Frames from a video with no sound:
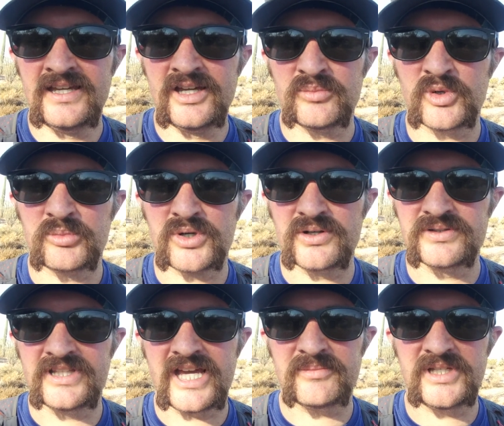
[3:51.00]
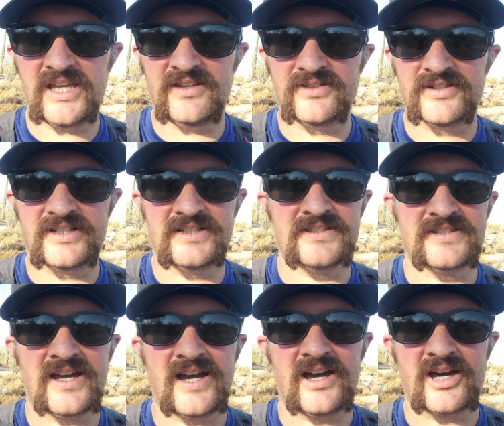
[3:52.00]
more prone to that behavior. It does
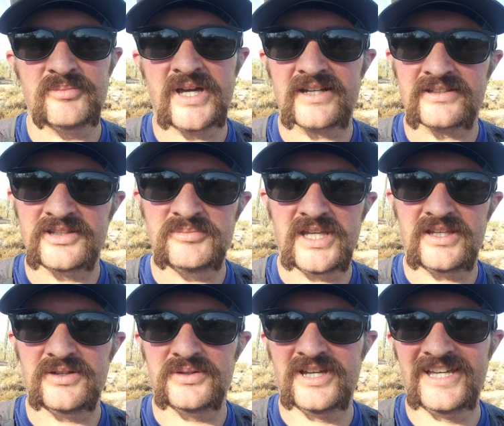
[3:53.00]
not automatically make you